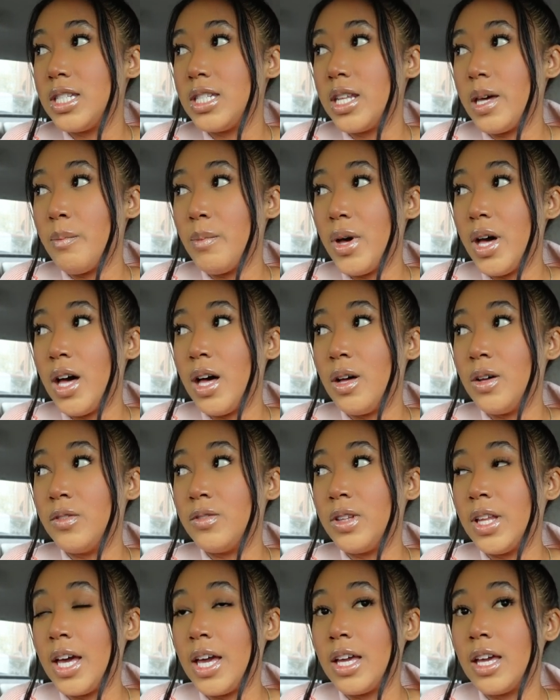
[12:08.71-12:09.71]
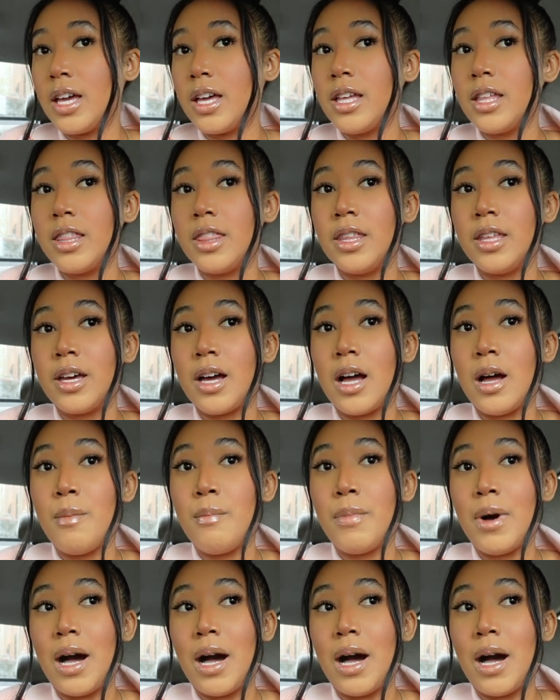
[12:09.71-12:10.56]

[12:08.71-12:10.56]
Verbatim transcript: some of like the um,